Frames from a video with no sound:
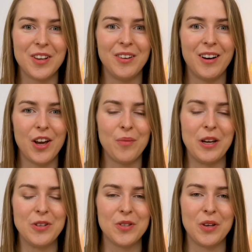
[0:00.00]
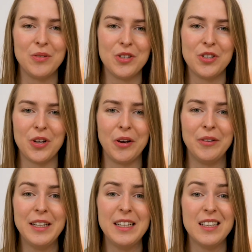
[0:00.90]
So I hope that just goes to
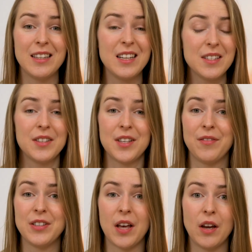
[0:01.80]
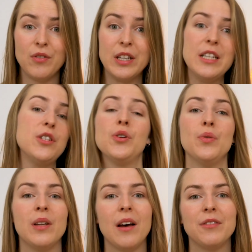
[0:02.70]
show that it's a service that I really
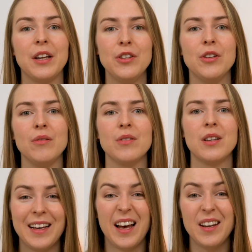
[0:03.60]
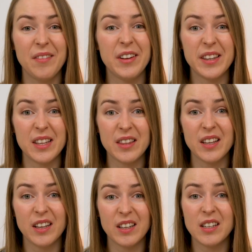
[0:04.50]
do love and use. And I really think
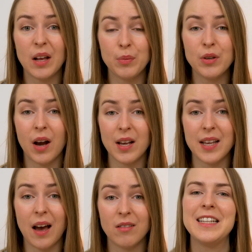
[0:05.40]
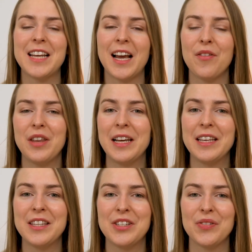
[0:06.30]
that it could help you guys out. Check out the link
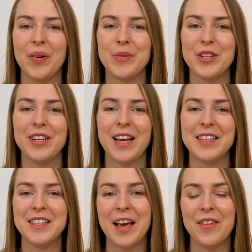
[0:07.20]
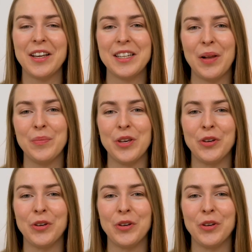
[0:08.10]
in the description and see how they could help